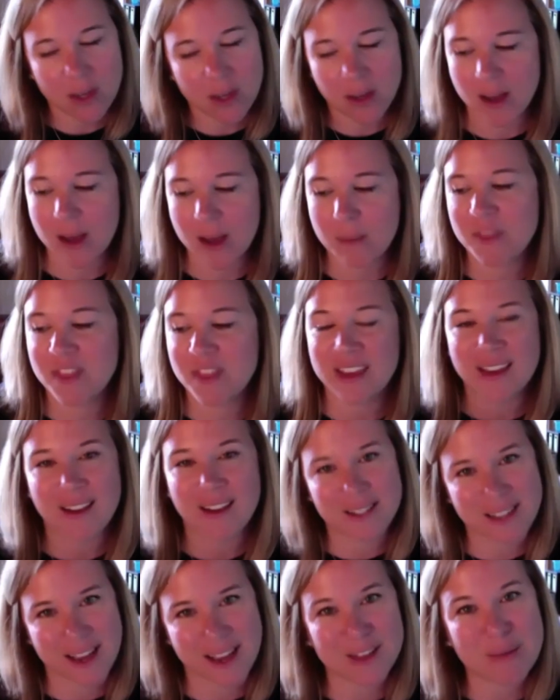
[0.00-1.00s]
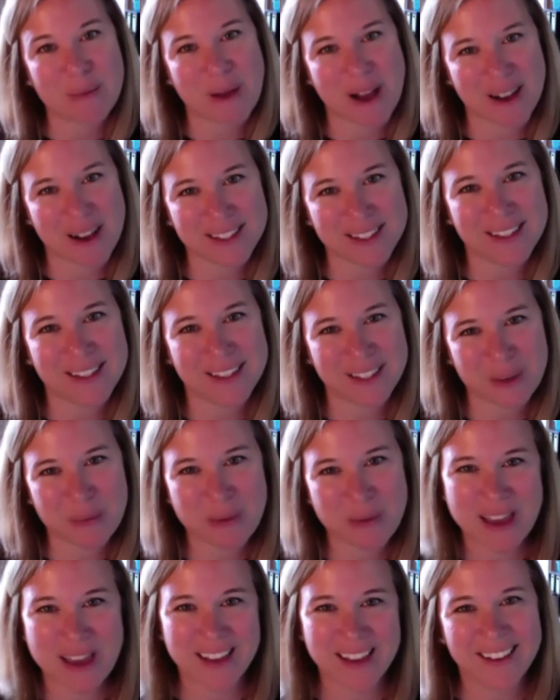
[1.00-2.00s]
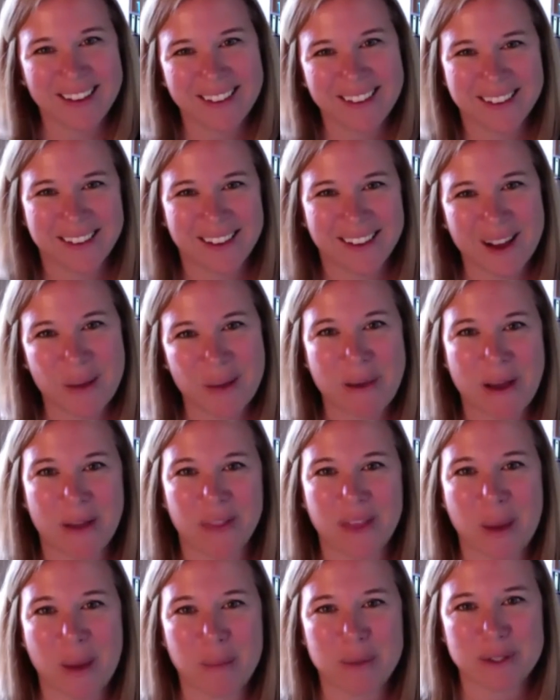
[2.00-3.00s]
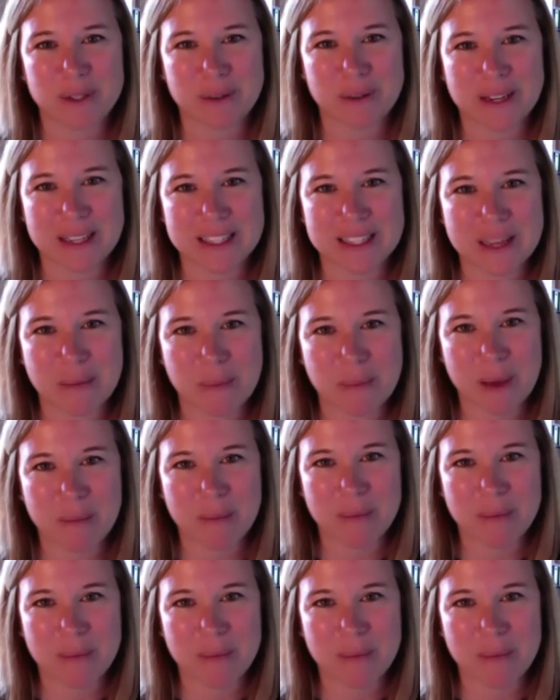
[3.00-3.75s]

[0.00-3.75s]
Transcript: Um, think outside the box a little bit about the opportunities that might be